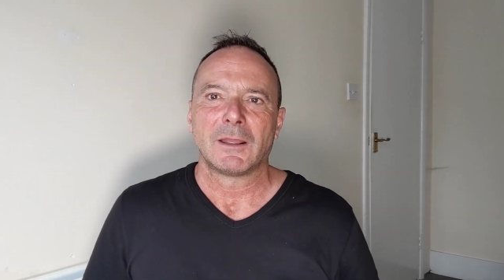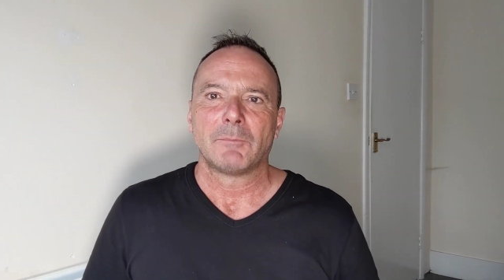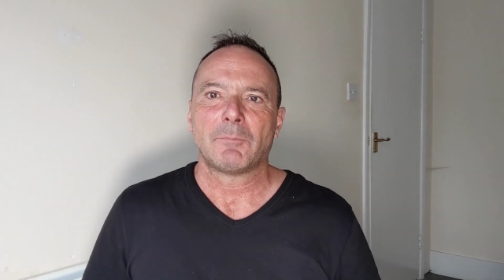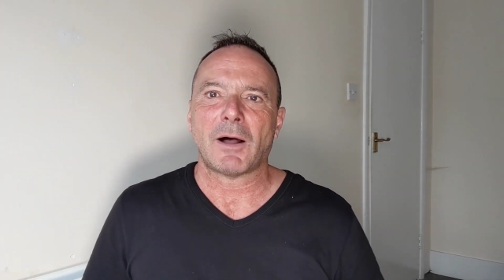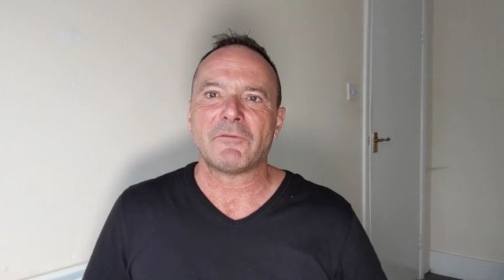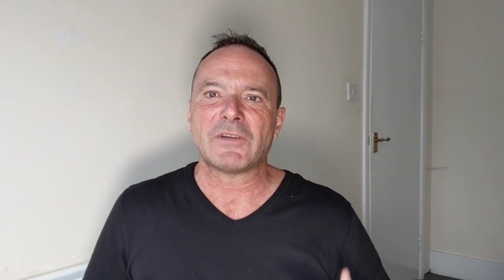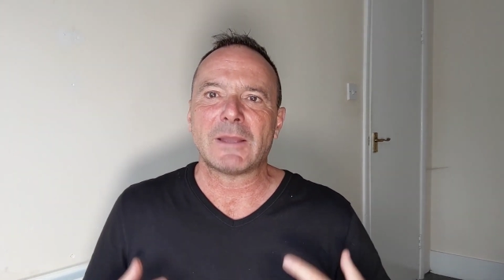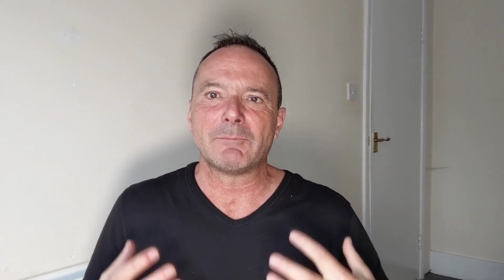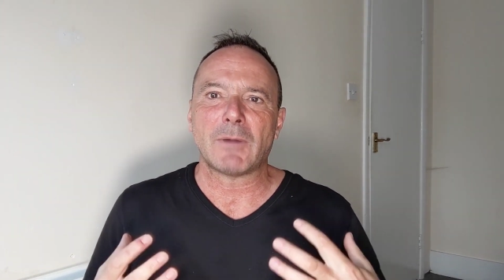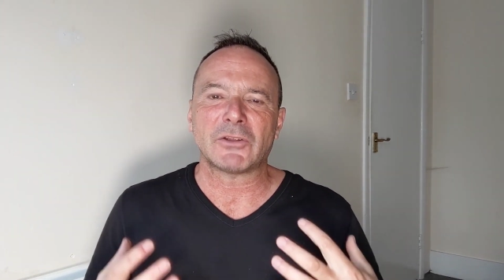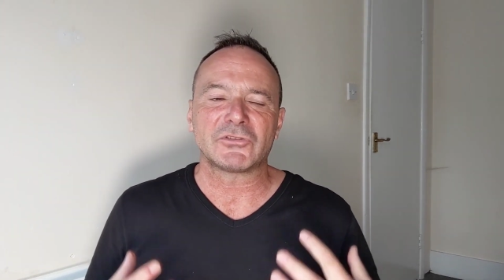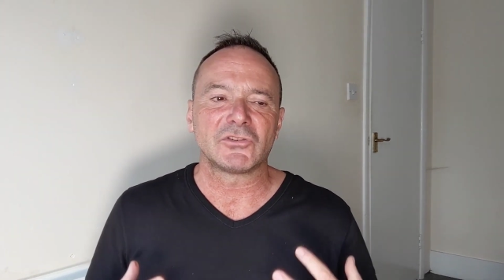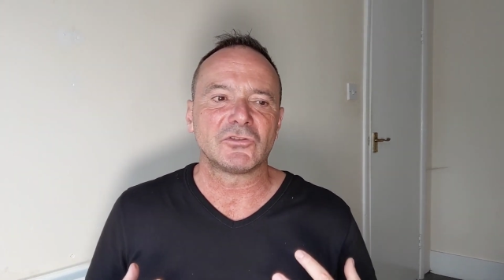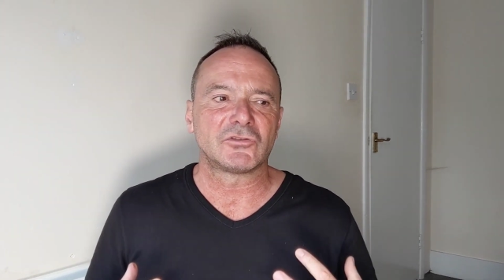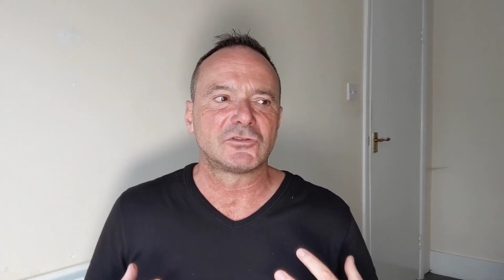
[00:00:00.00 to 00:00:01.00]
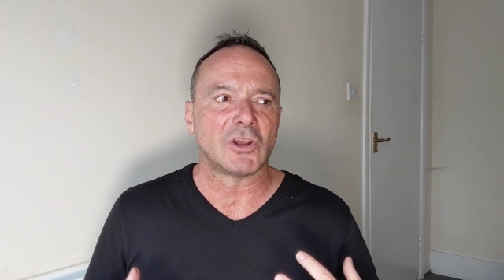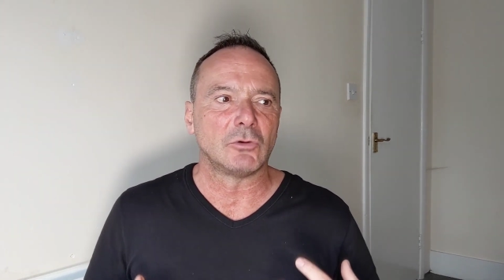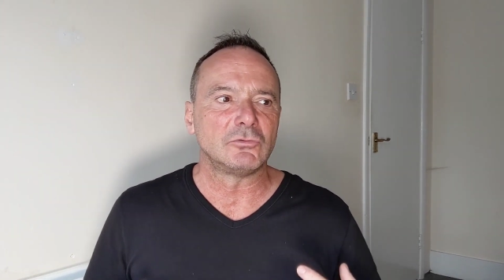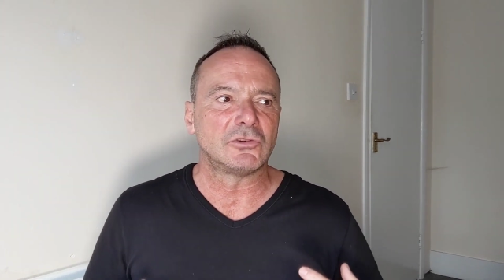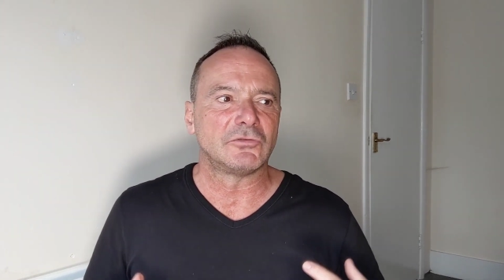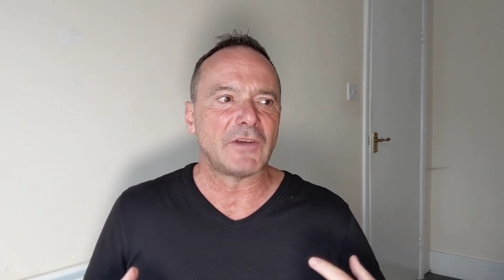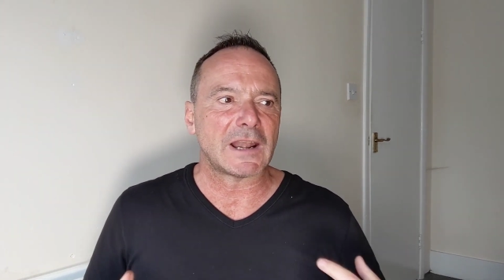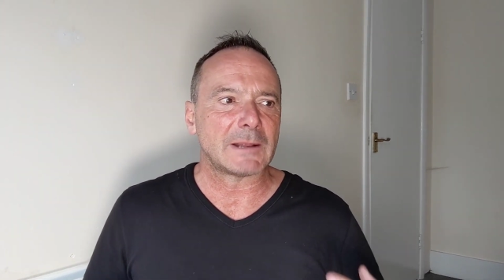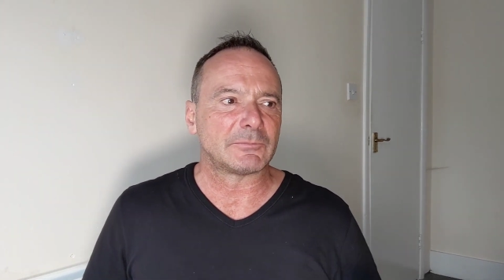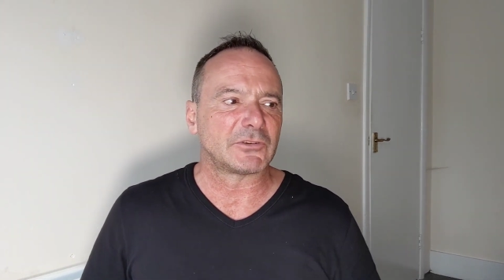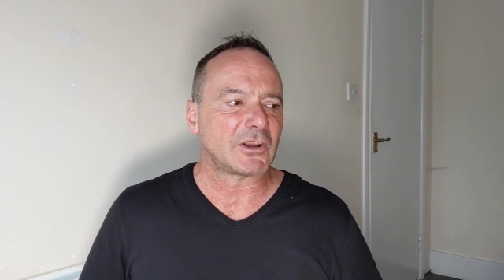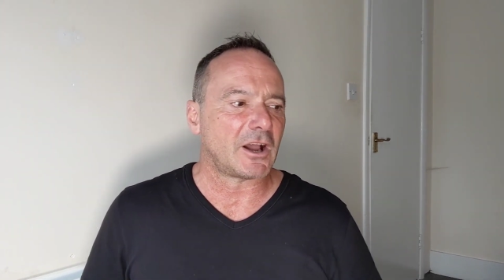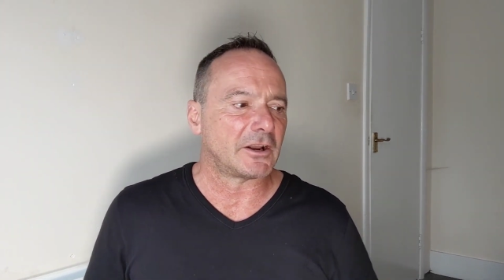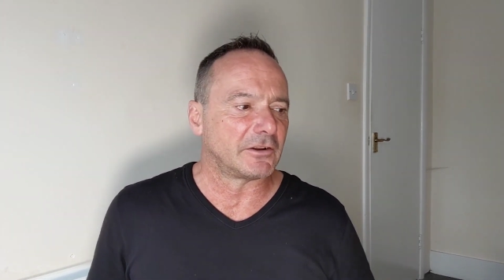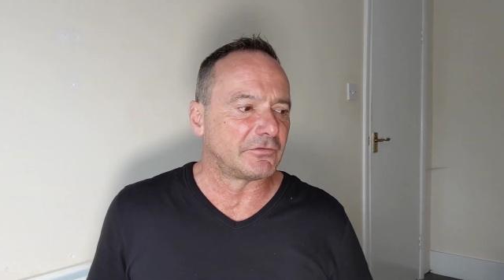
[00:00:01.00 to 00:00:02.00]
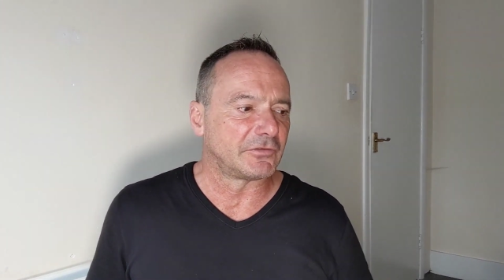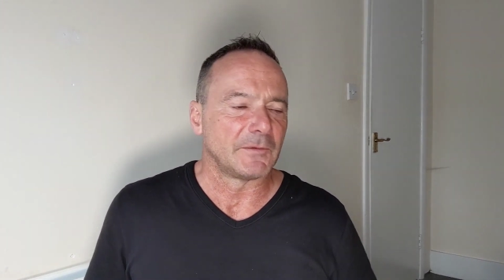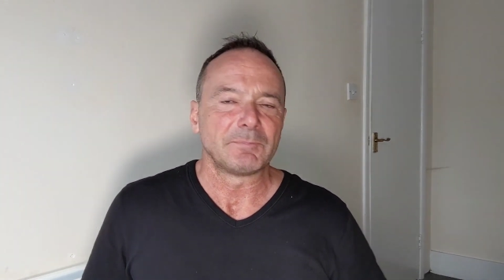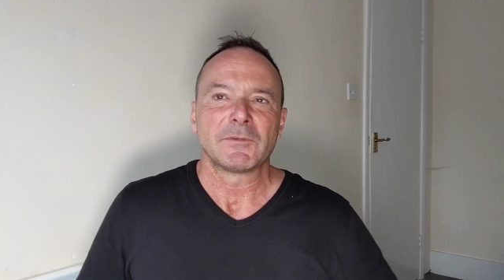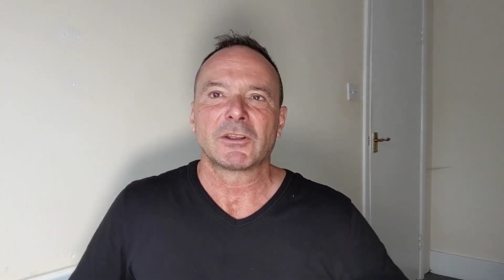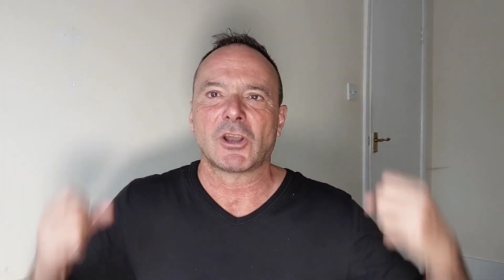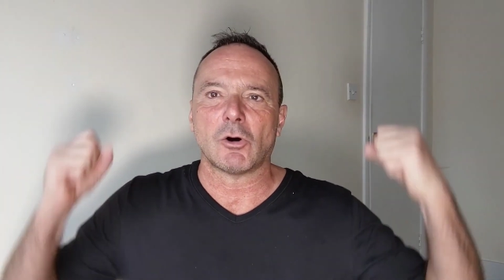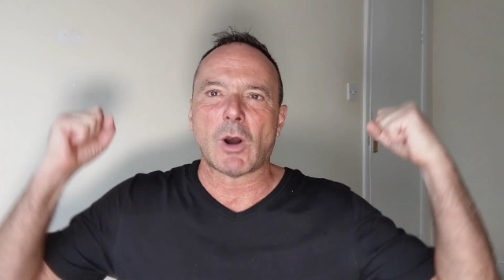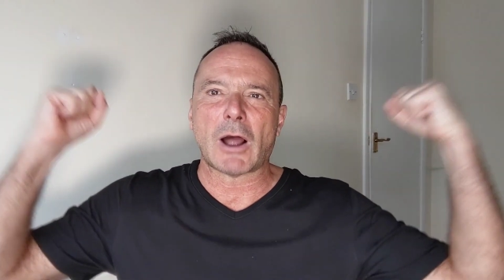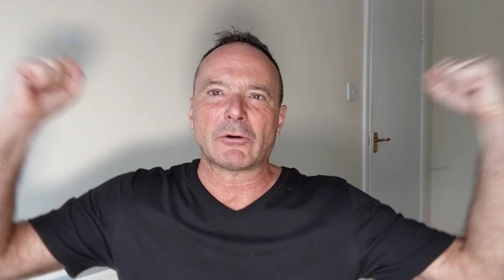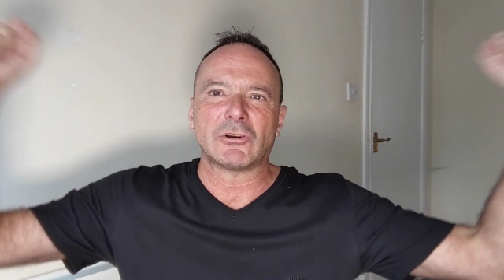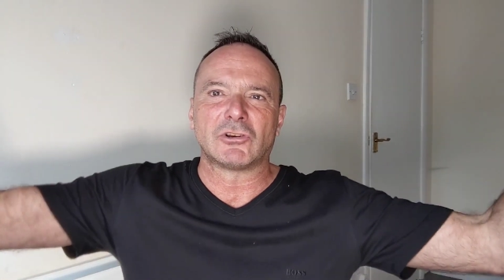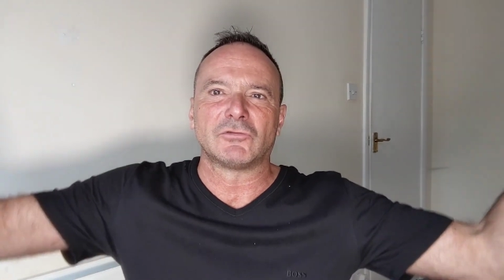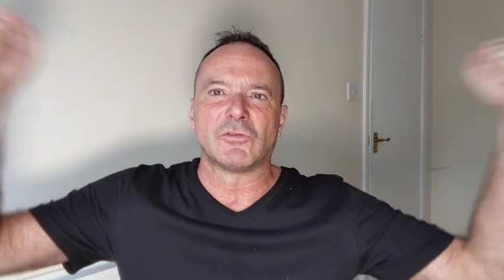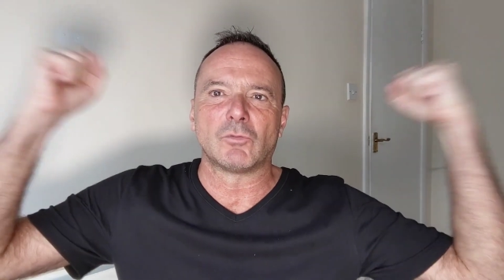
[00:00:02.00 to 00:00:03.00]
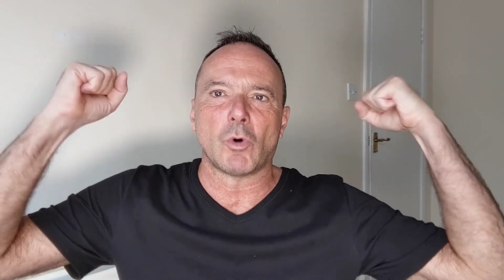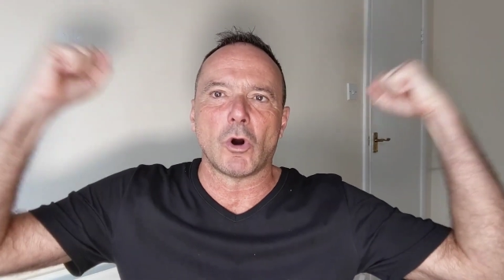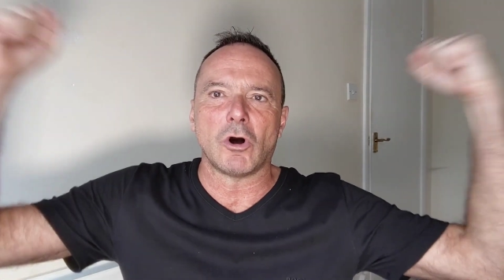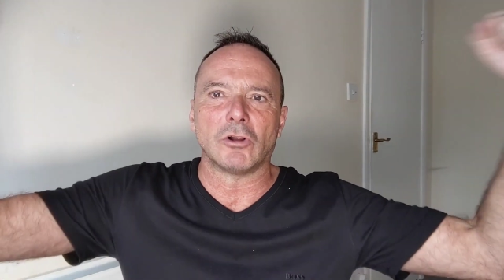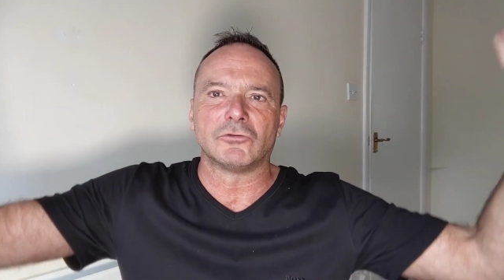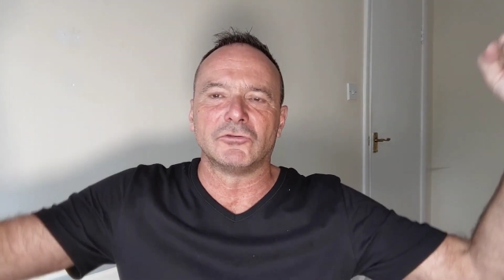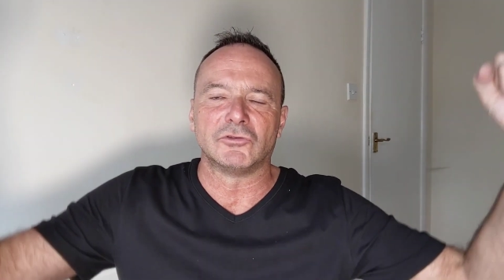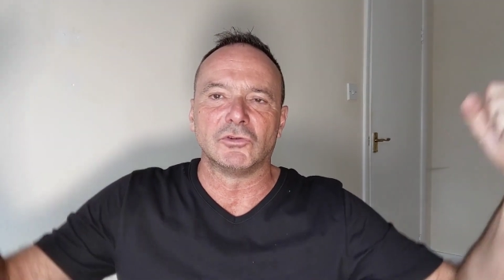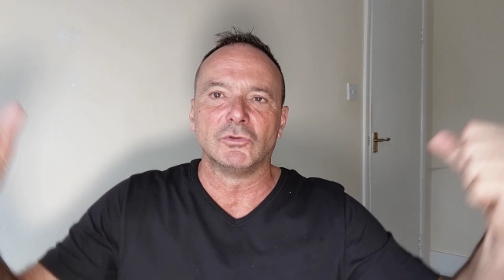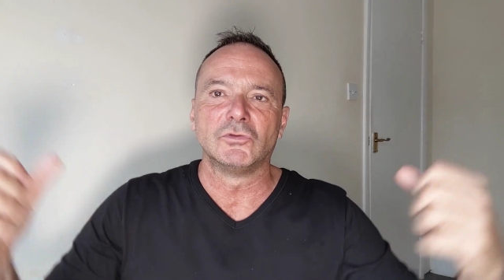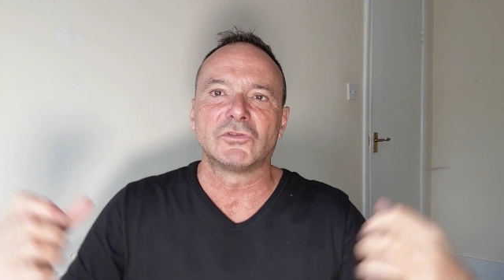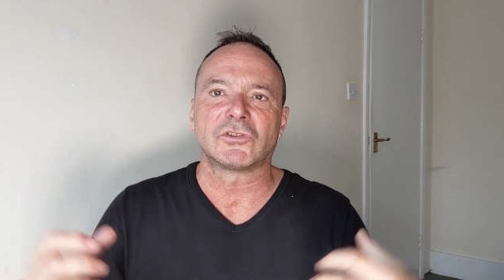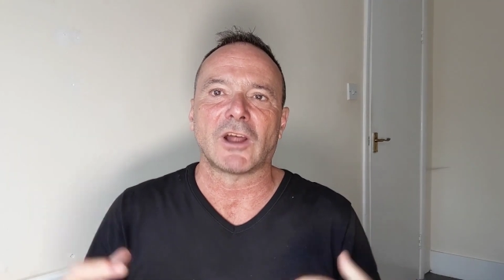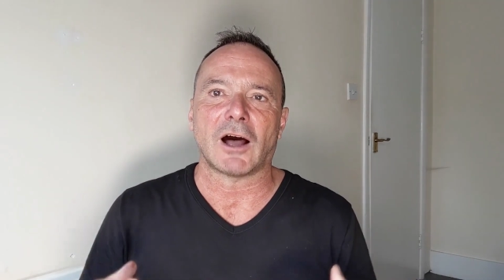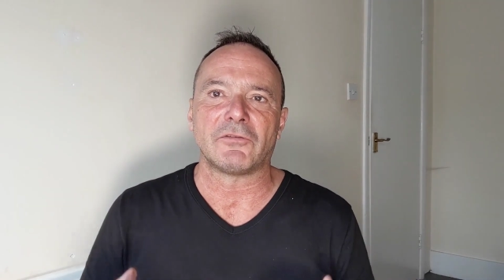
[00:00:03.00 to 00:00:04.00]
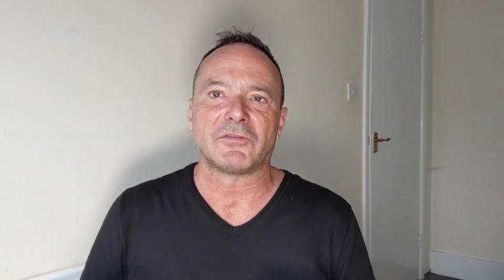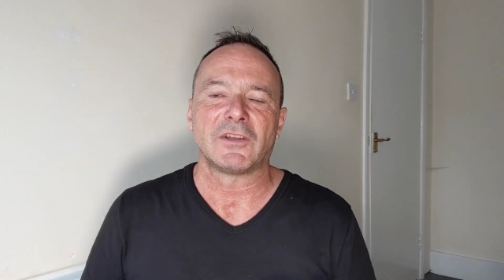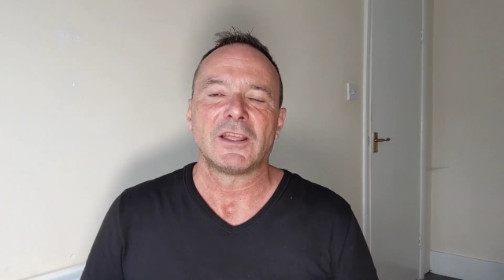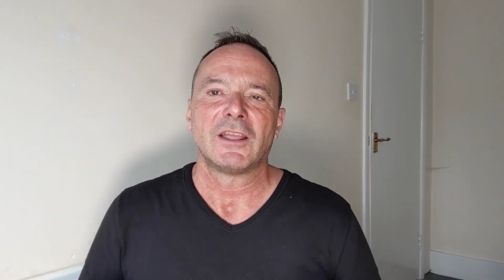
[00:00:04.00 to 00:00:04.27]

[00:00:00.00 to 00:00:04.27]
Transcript: but their muscles don't develop to kind of go out into the world and do stuff.